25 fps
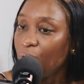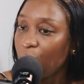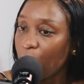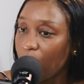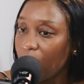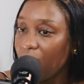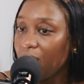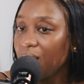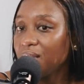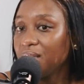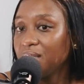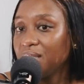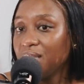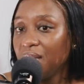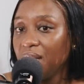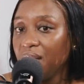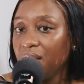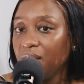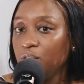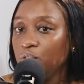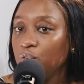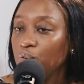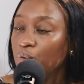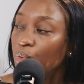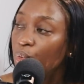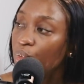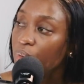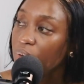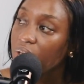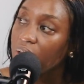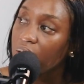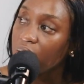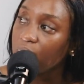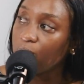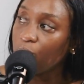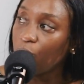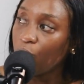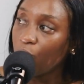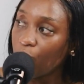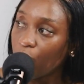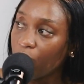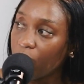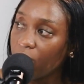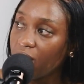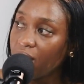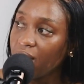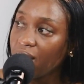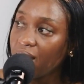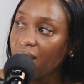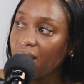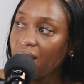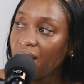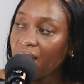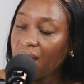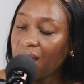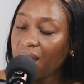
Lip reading: well done, keep going,